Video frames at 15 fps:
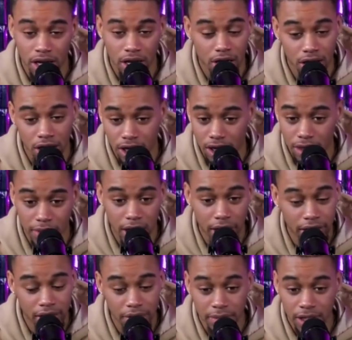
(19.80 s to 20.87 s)

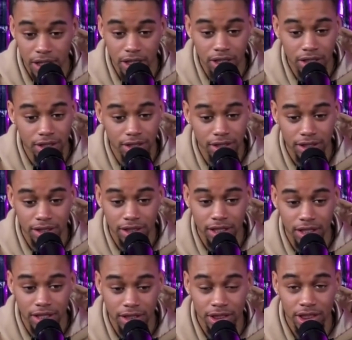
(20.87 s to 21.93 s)
I need me
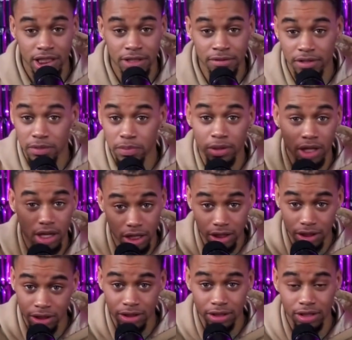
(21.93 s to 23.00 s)
6 foot
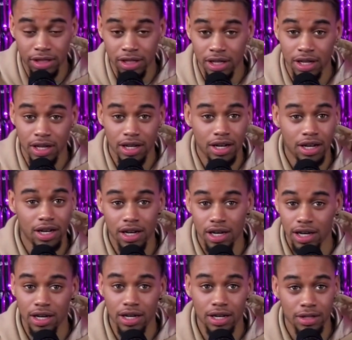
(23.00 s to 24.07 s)
plus.
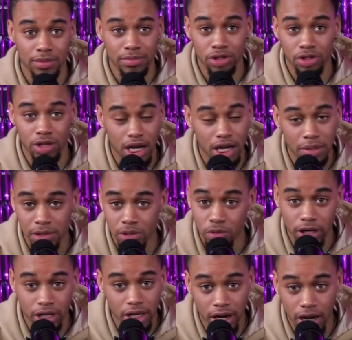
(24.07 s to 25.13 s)
You gotta be
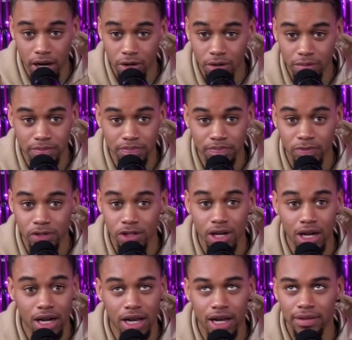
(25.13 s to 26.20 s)
working out. You
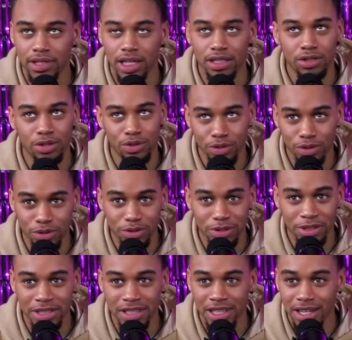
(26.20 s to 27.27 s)
gotta have
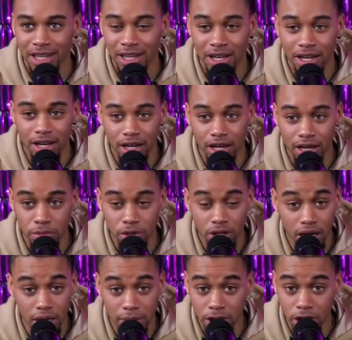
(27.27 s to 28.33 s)
tattoos. You
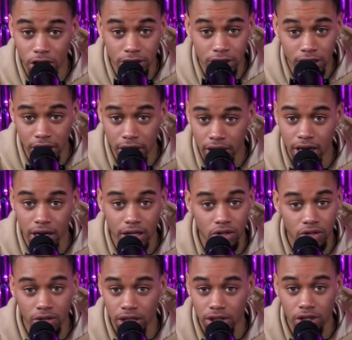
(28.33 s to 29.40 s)
gotta be dark skinned. I
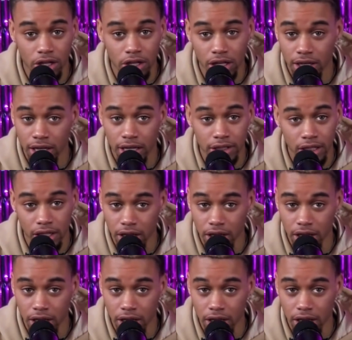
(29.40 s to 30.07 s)
don't like talking to light skinned